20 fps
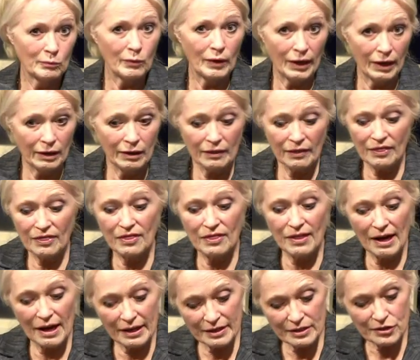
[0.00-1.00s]
Well,
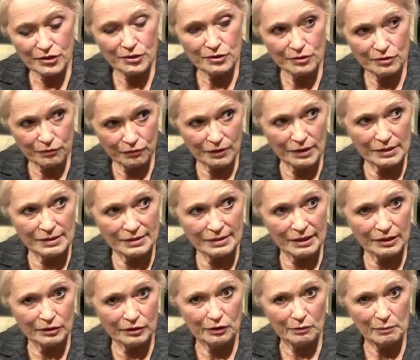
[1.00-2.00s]
that issue's front and
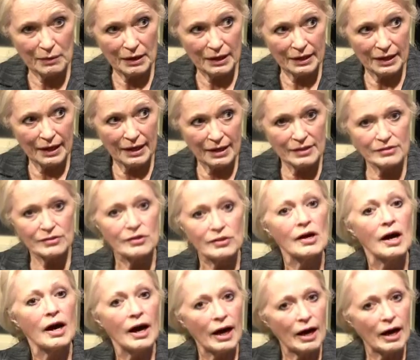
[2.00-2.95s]
center in my case.